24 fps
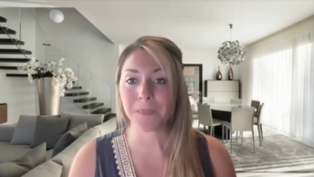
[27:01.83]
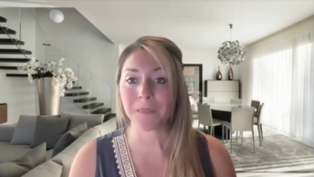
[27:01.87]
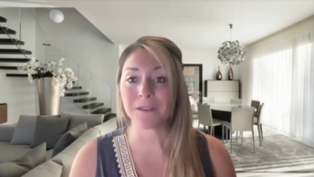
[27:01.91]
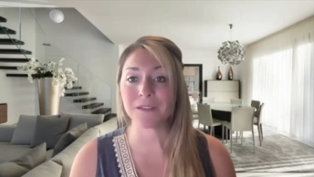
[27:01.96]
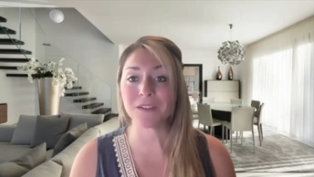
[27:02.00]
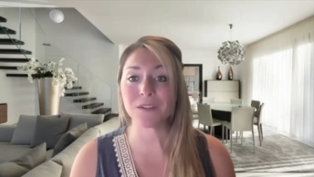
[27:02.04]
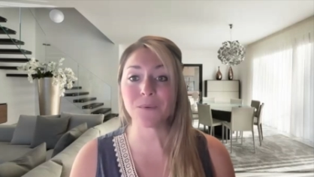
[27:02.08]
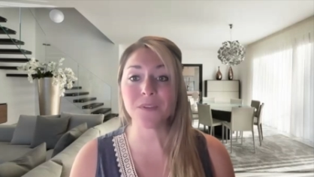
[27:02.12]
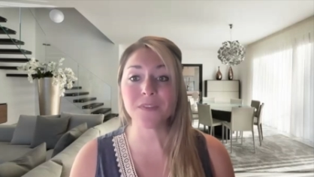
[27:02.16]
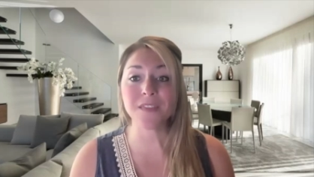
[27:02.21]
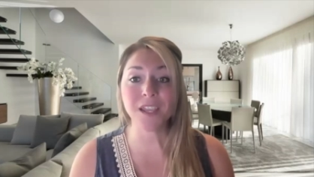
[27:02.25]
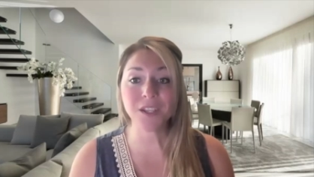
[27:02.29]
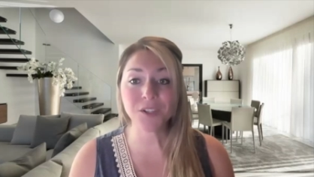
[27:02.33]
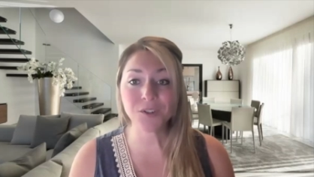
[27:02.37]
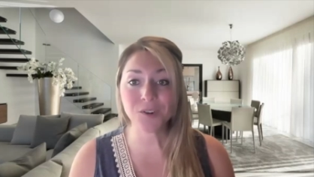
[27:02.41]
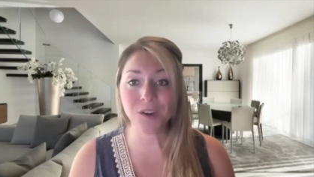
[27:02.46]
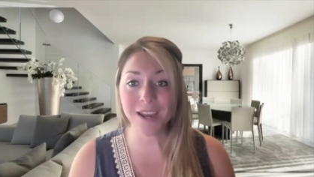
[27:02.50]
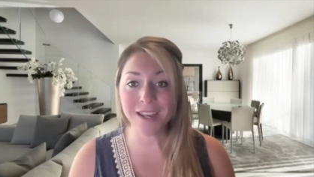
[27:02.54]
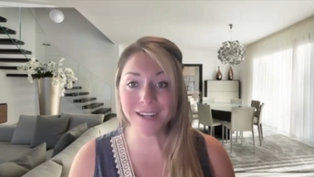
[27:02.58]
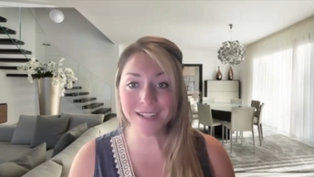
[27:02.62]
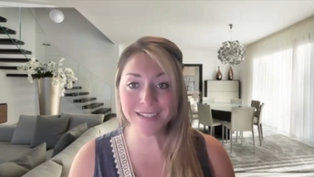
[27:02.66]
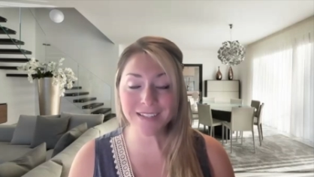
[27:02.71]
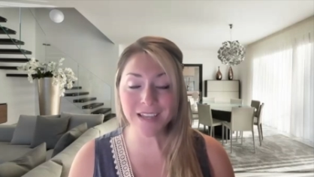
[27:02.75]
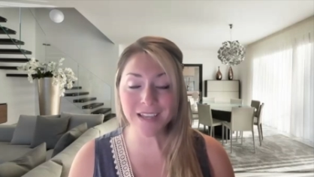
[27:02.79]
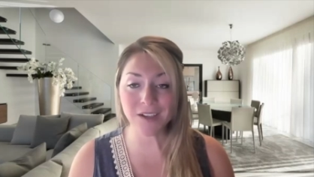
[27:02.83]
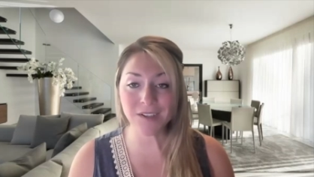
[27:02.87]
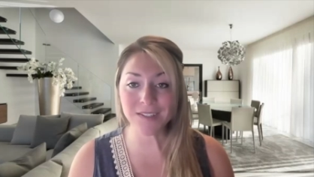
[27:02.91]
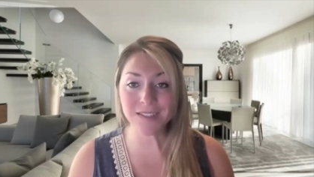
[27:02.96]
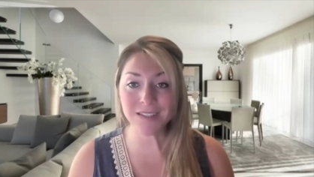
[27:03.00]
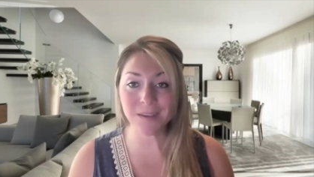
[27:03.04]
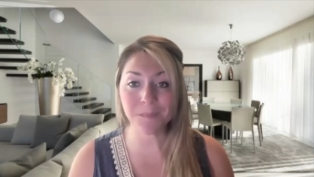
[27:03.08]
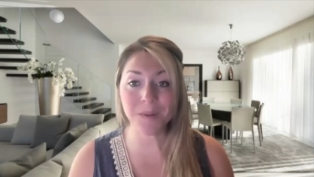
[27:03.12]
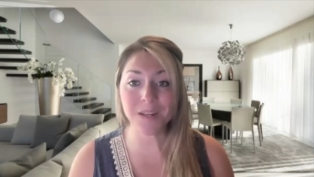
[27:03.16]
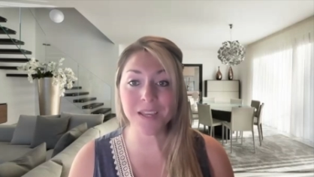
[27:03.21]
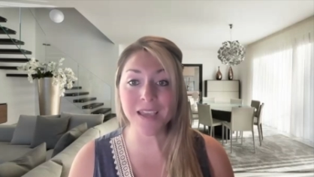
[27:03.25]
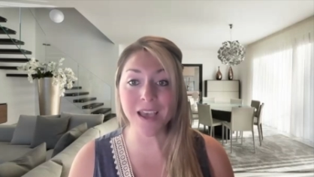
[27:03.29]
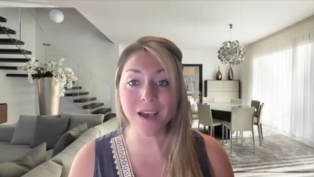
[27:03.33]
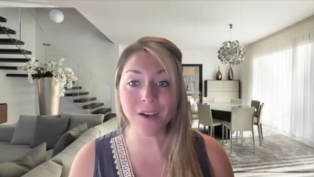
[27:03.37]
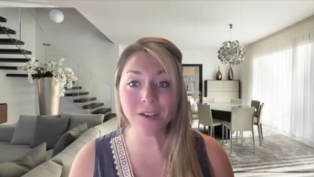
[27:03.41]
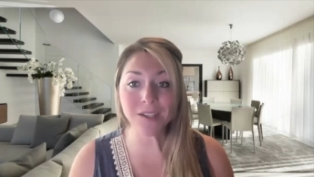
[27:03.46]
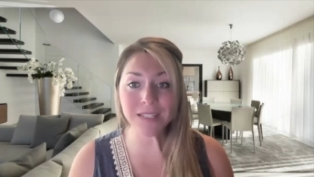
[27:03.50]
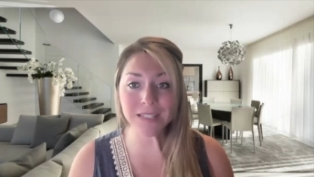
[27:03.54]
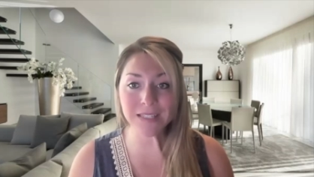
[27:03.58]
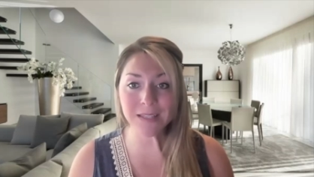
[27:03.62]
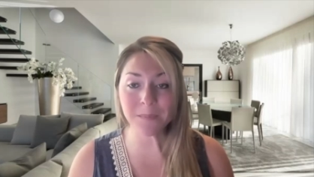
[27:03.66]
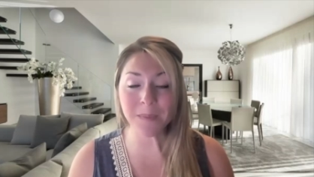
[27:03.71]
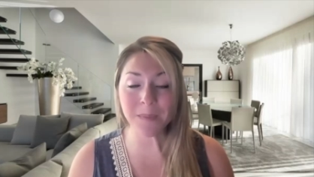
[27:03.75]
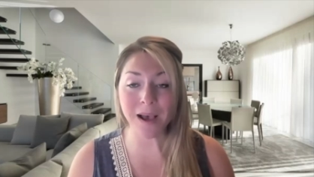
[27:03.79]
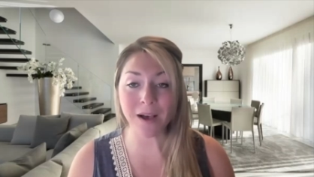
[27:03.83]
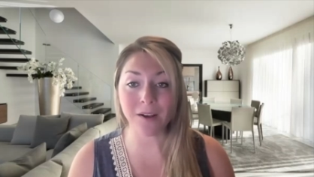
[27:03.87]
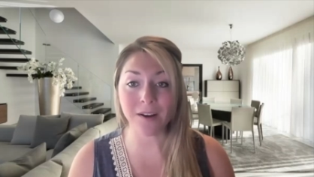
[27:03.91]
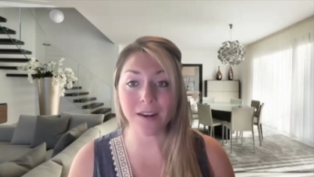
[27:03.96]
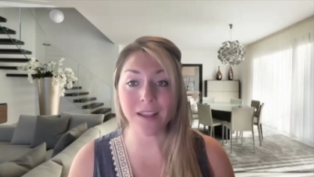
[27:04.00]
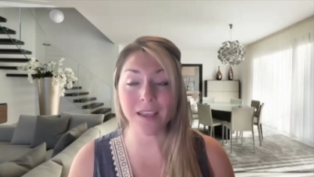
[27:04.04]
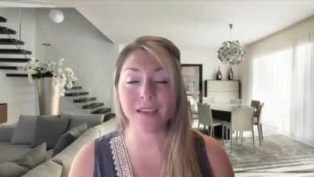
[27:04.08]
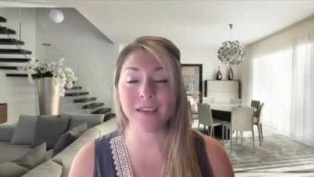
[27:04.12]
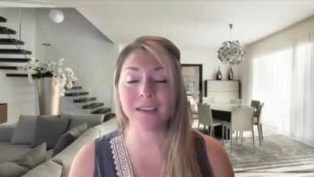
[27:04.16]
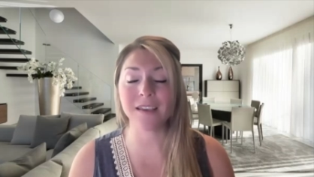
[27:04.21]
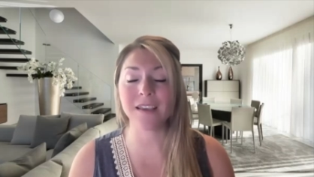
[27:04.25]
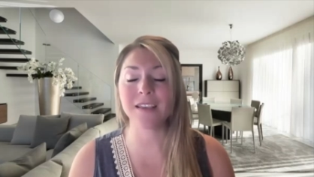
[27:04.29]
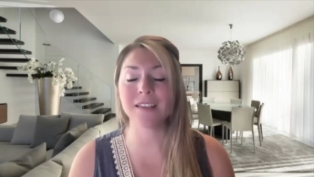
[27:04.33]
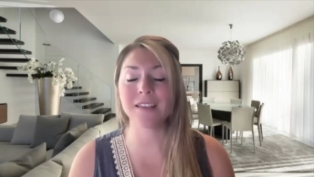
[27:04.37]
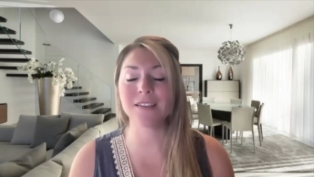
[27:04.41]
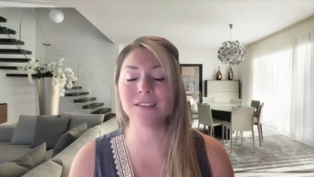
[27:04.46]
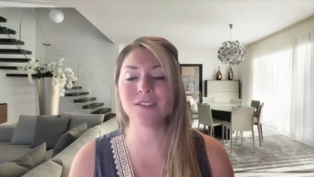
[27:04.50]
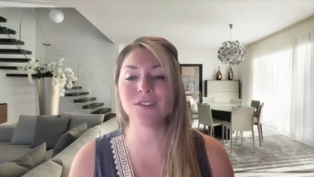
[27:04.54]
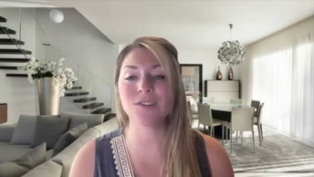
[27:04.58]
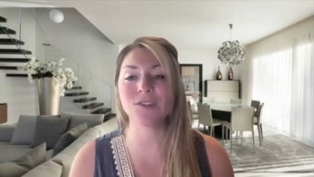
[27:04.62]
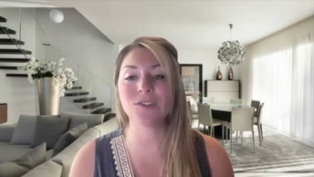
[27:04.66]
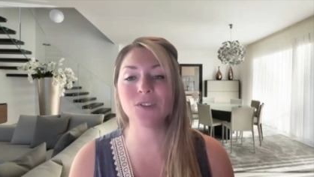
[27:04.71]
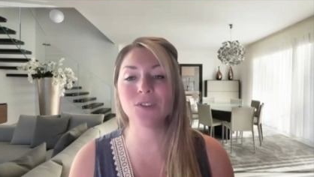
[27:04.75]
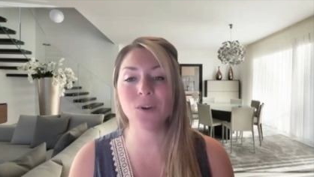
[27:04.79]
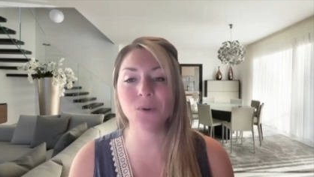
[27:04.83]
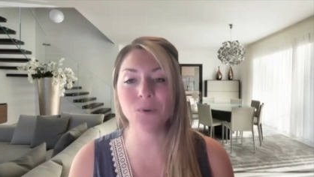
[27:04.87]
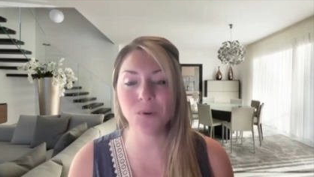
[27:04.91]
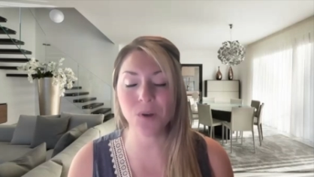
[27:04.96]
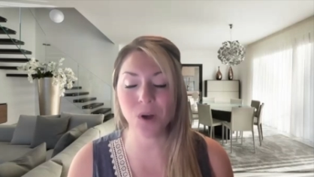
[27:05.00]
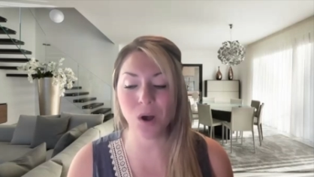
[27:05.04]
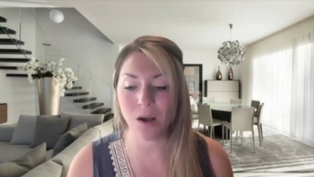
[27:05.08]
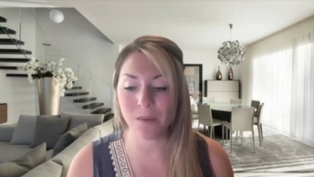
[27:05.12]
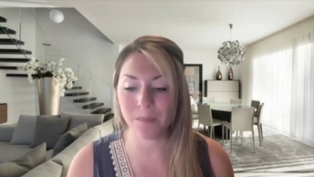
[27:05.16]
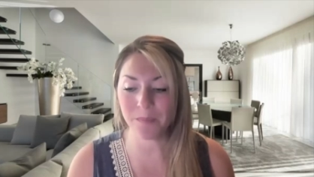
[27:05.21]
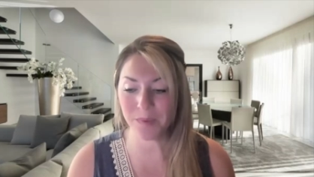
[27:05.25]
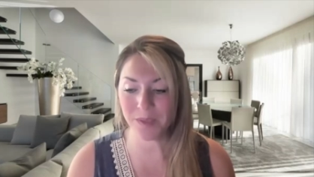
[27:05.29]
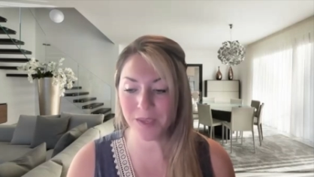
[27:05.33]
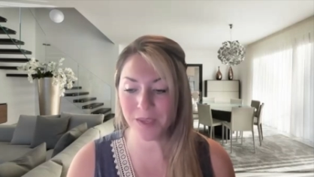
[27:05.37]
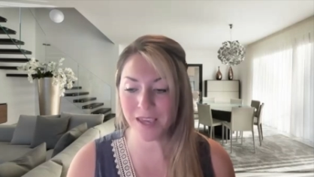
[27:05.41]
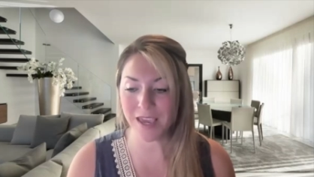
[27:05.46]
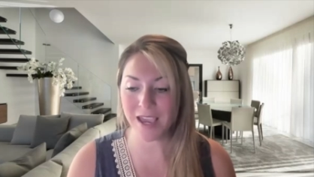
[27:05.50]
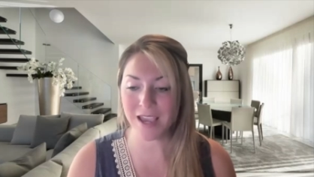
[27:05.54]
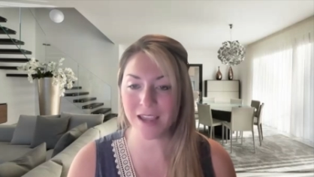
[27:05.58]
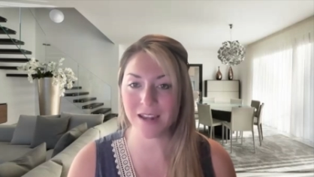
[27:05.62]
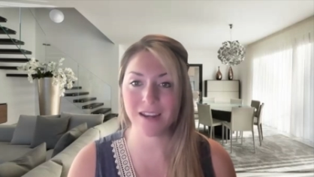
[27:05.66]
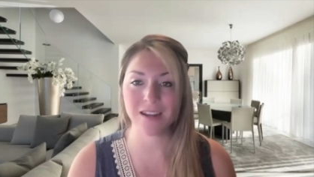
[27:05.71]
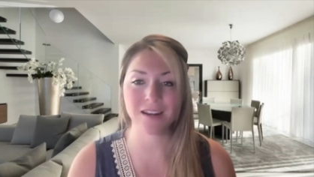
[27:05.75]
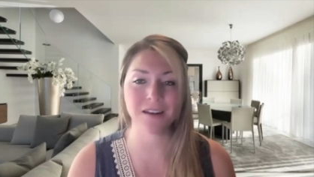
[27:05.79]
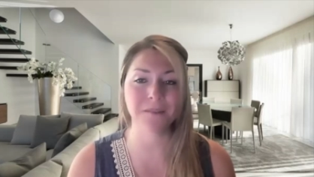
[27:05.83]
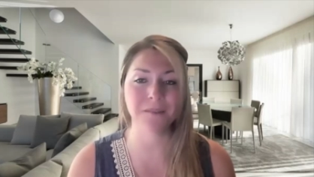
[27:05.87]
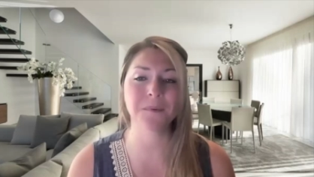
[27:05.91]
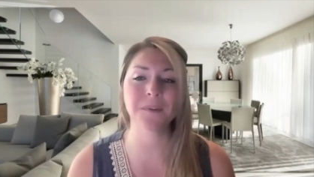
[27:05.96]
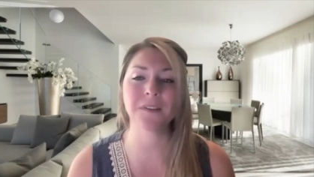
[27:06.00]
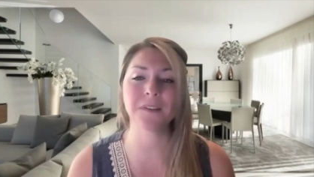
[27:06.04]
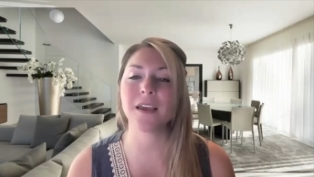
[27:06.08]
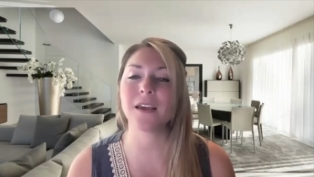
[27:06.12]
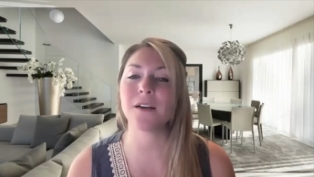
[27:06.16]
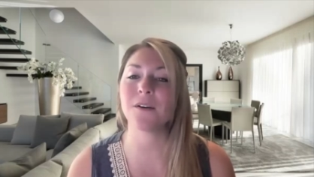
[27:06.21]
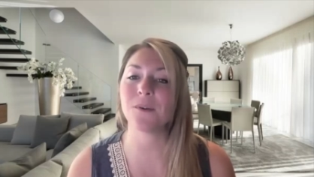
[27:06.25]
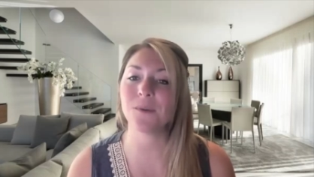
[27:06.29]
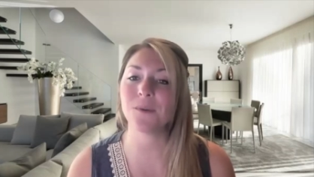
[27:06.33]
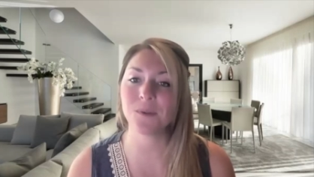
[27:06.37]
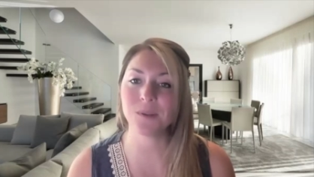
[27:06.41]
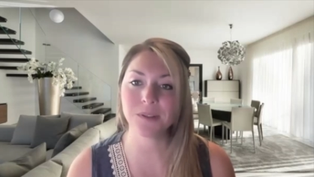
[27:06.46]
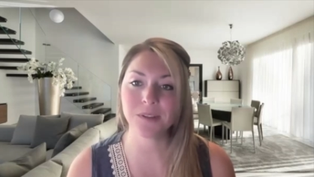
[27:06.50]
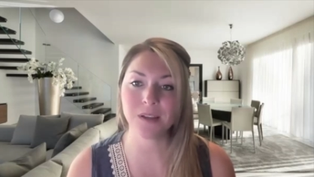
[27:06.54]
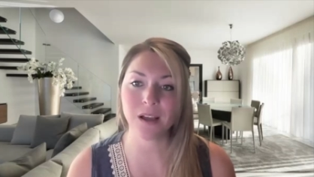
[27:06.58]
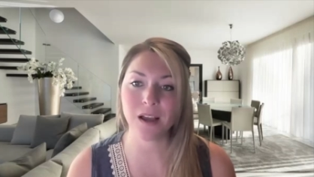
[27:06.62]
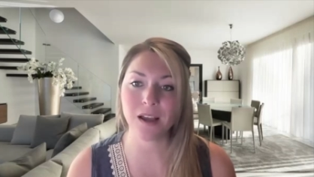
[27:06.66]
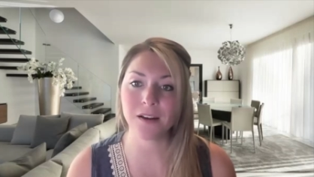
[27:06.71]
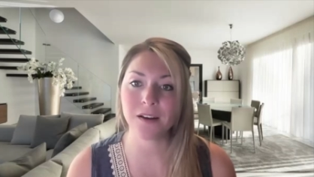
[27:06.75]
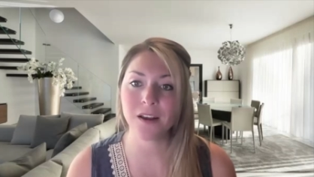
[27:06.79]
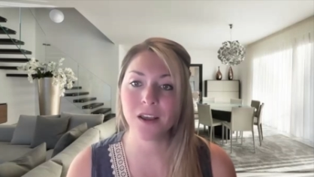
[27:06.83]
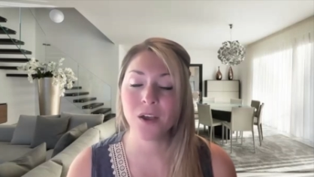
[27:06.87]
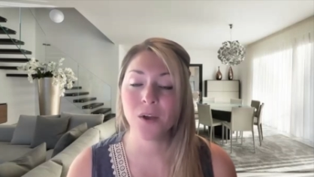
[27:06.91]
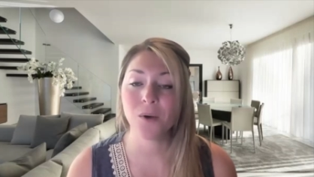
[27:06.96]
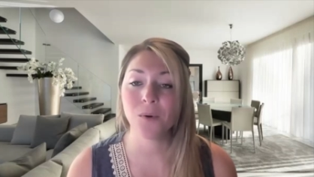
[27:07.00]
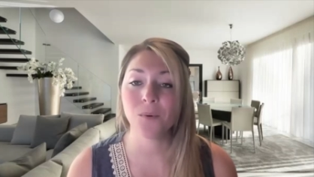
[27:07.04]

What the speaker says: So when they try to tell somebody else about it, it's so complicated. And we're like, hold on.